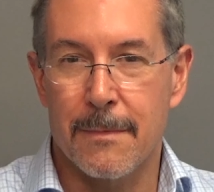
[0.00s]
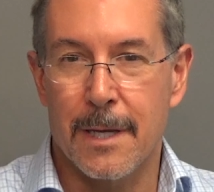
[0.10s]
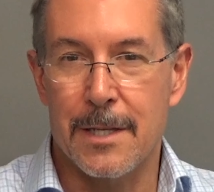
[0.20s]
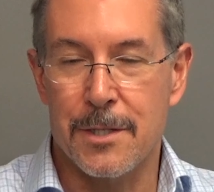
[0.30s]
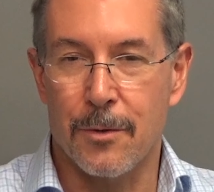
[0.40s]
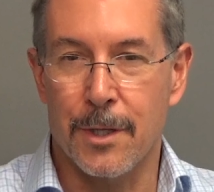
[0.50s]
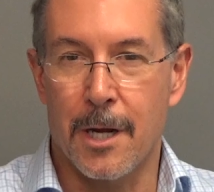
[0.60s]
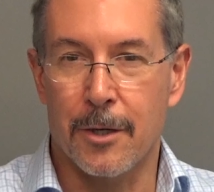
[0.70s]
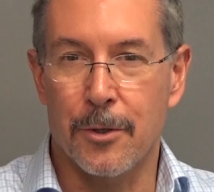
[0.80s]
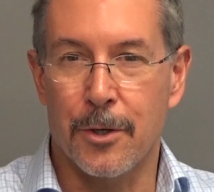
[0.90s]
and so the
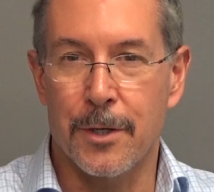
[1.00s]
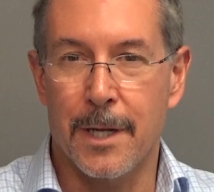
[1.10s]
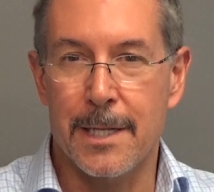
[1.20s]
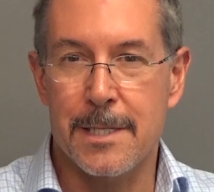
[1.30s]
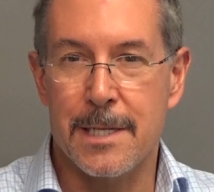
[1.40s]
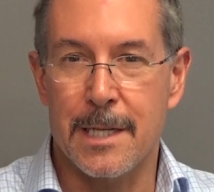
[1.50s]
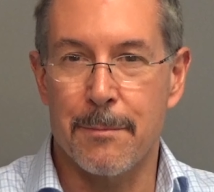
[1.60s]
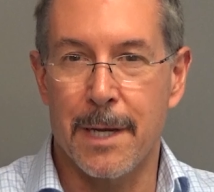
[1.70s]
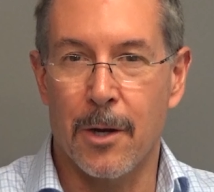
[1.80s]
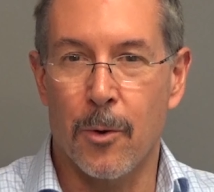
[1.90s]
doctor could not see to
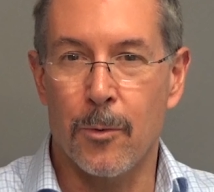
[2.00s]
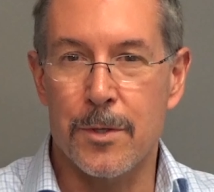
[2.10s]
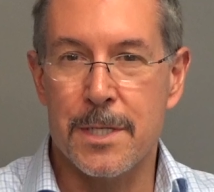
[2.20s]
make holes